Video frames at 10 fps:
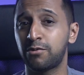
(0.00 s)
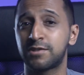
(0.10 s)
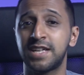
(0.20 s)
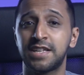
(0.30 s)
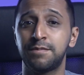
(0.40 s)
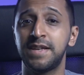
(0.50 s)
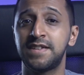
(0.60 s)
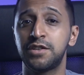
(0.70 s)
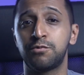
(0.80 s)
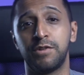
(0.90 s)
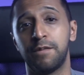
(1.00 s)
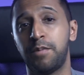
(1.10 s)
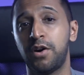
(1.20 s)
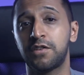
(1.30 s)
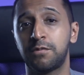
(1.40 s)
or text message with a
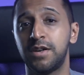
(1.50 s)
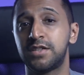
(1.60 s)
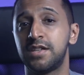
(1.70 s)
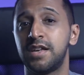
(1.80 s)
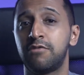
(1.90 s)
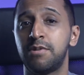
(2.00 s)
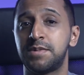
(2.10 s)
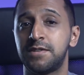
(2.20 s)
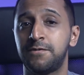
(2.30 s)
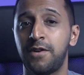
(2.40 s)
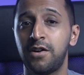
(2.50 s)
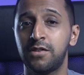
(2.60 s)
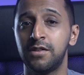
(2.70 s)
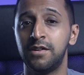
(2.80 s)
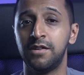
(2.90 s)
password to the encrypted file.